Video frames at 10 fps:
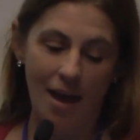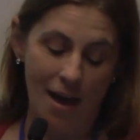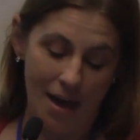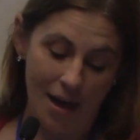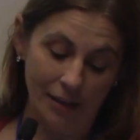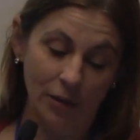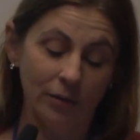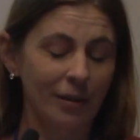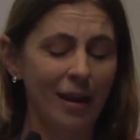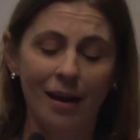
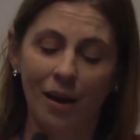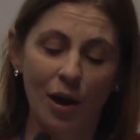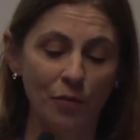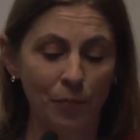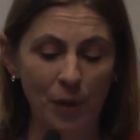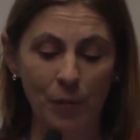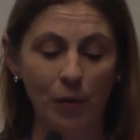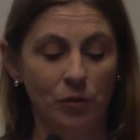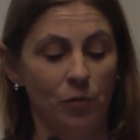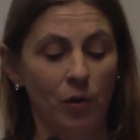And there are a lot of
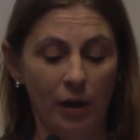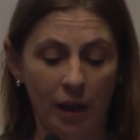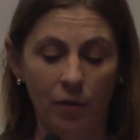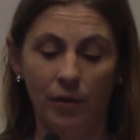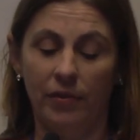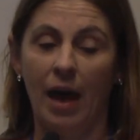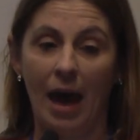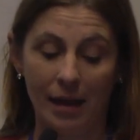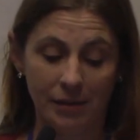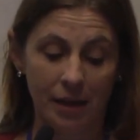people working with
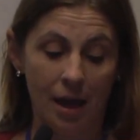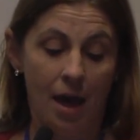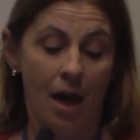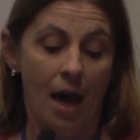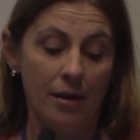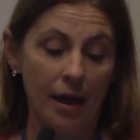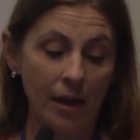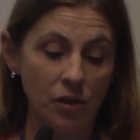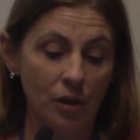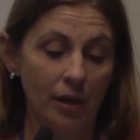that. And
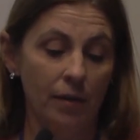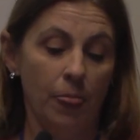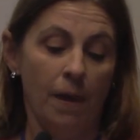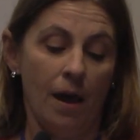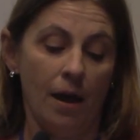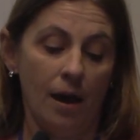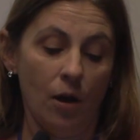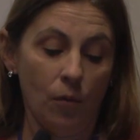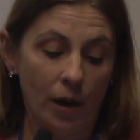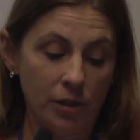actually,
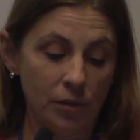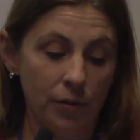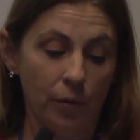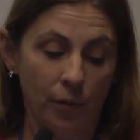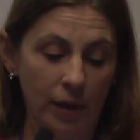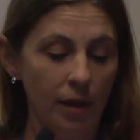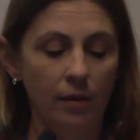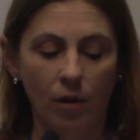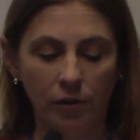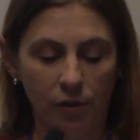what we
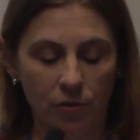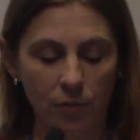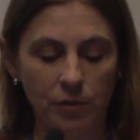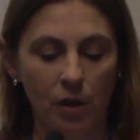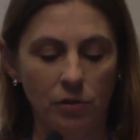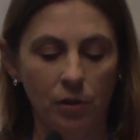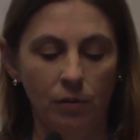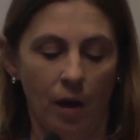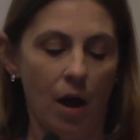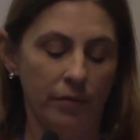and other groups
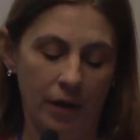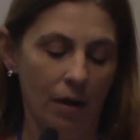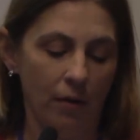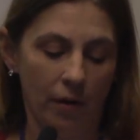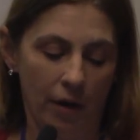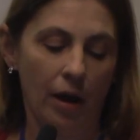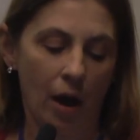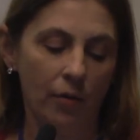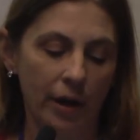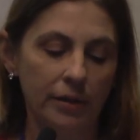also now
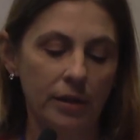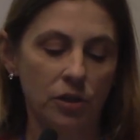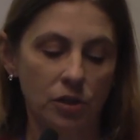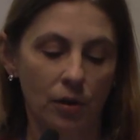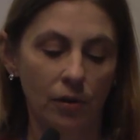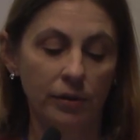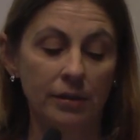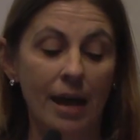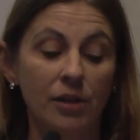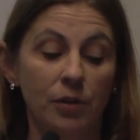already shown
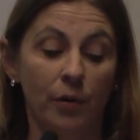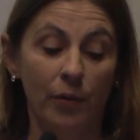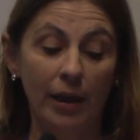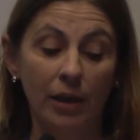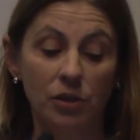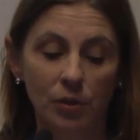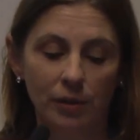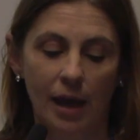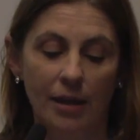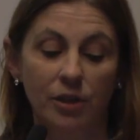is that we can
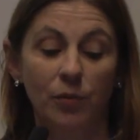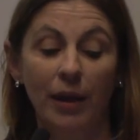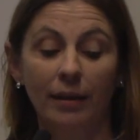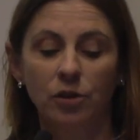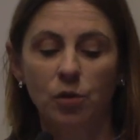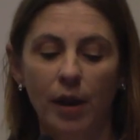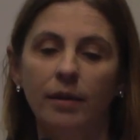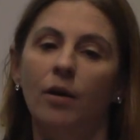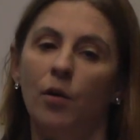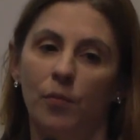do that, and we can
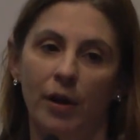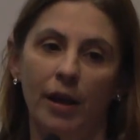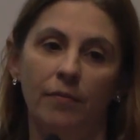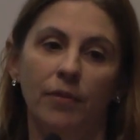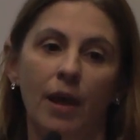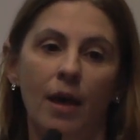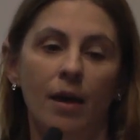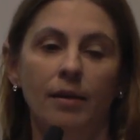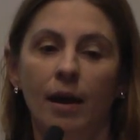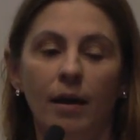train our brain
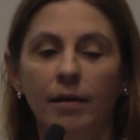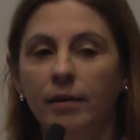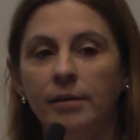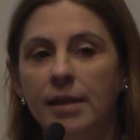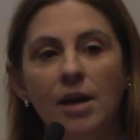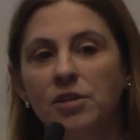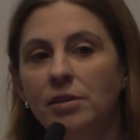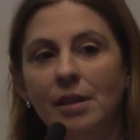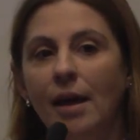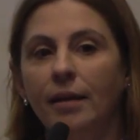in
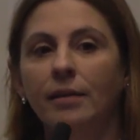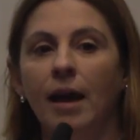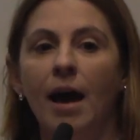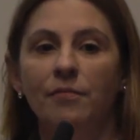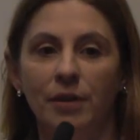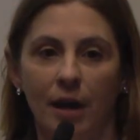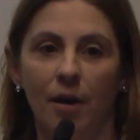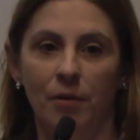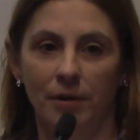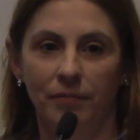sessions like in half an
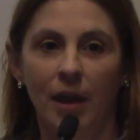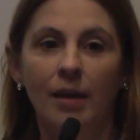hour.